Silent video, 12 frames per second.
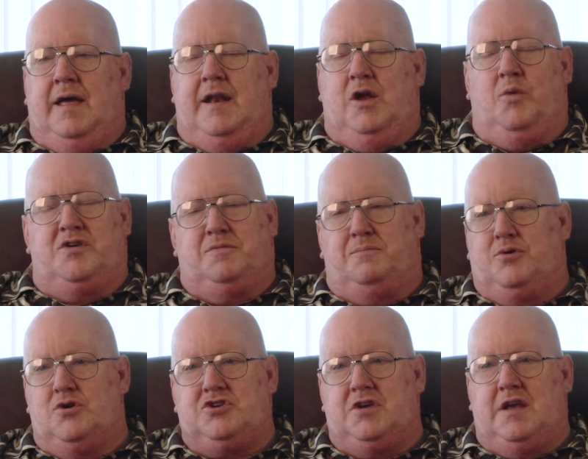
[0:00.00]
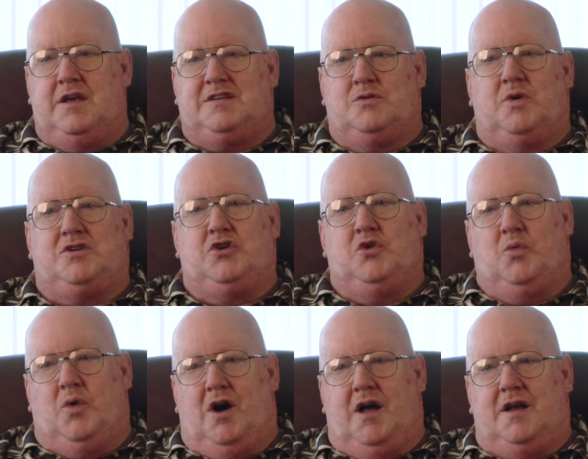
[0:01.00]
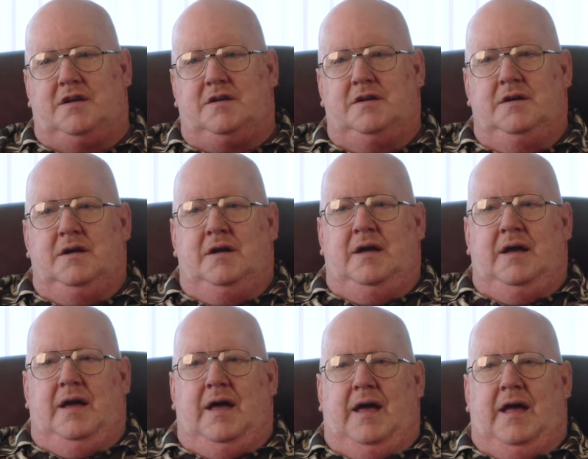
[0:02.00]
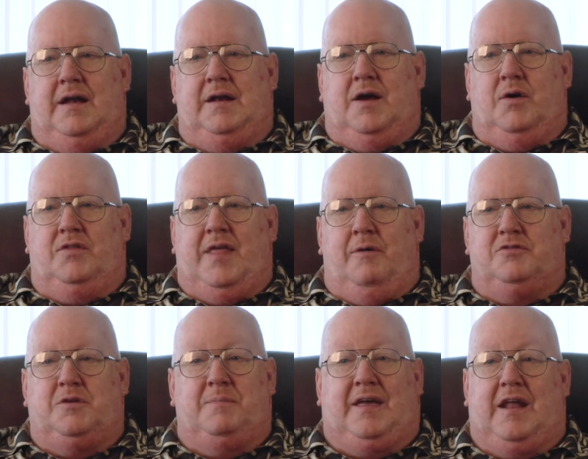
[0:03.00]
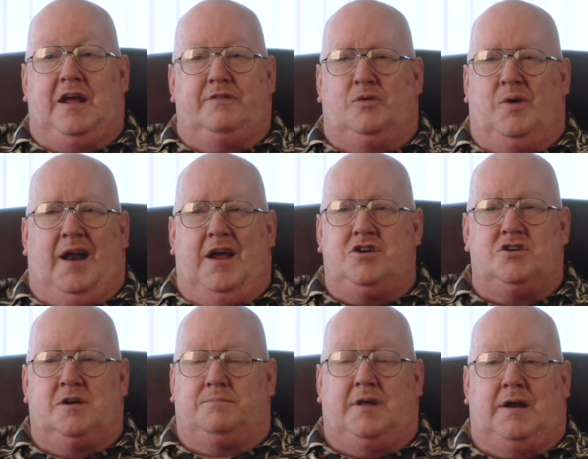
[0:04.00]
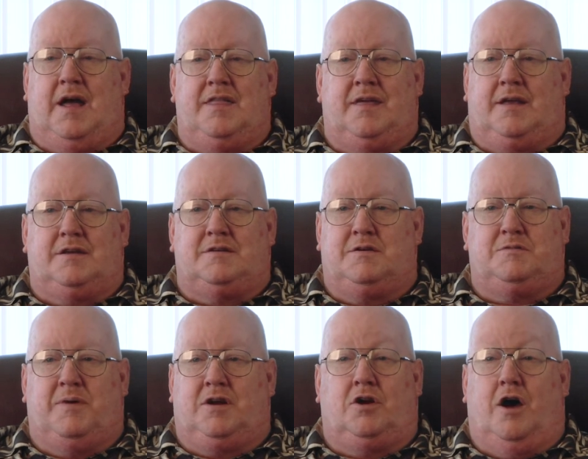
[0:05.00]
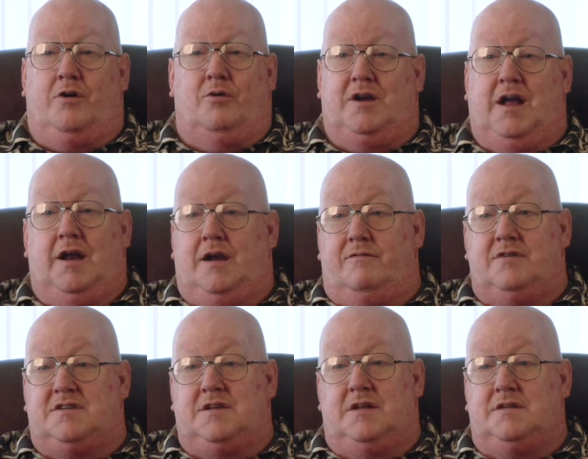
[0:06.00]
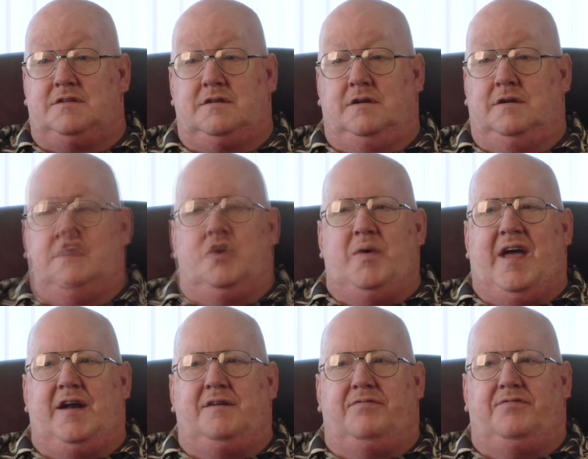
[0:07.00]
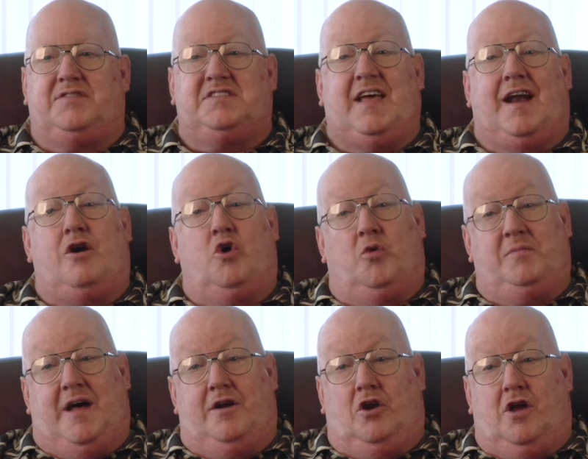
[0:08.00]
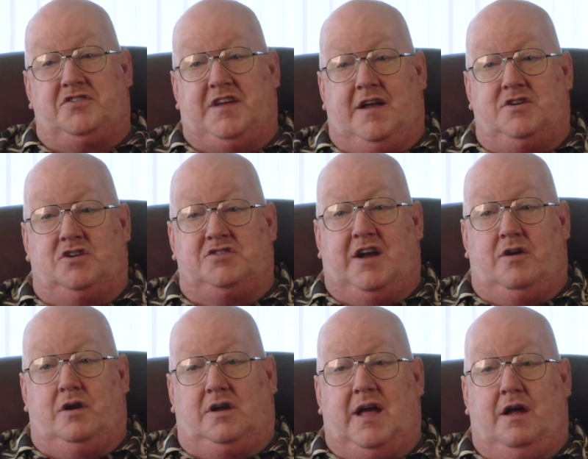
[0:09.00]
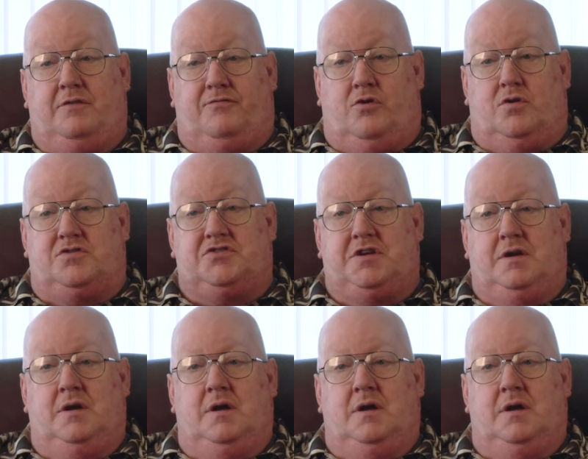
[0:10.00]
And he wasn't pushy. He said, what do you want? And that was the beginning of a relationship that I think has just been God ordained ever since. We had to sell our home down in Los Angeles area, County First,